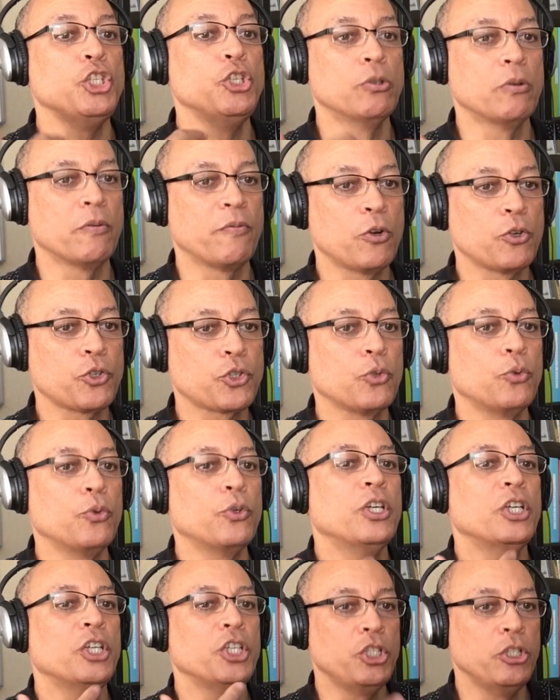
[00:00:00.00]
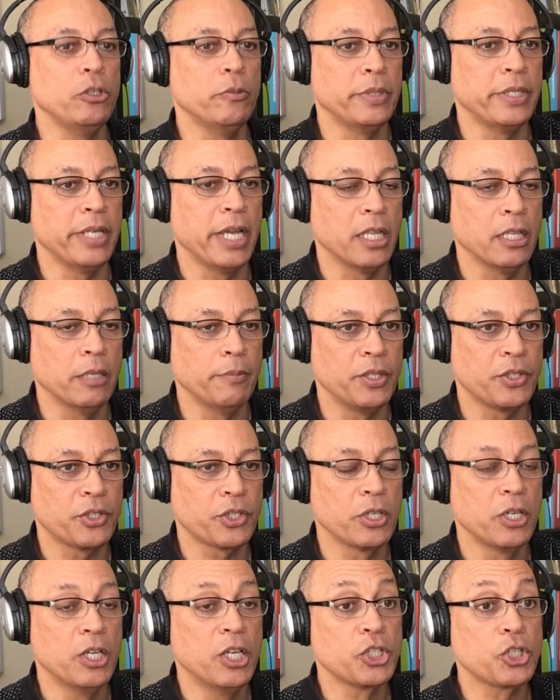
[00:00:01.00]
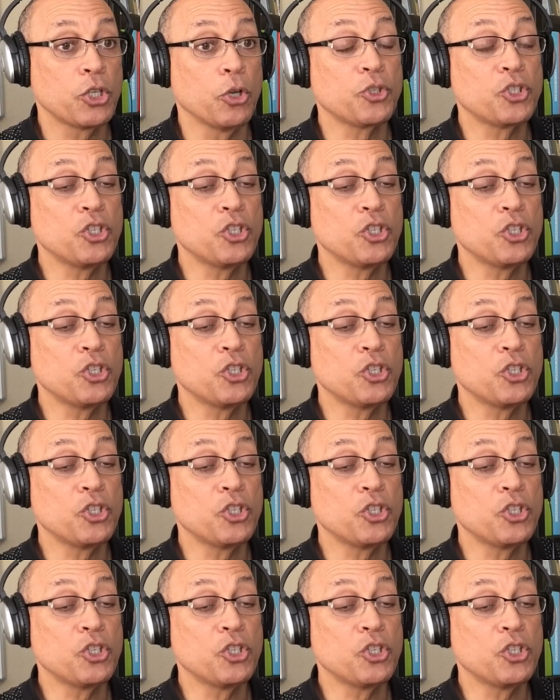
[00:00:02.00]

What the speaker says: universal human elements.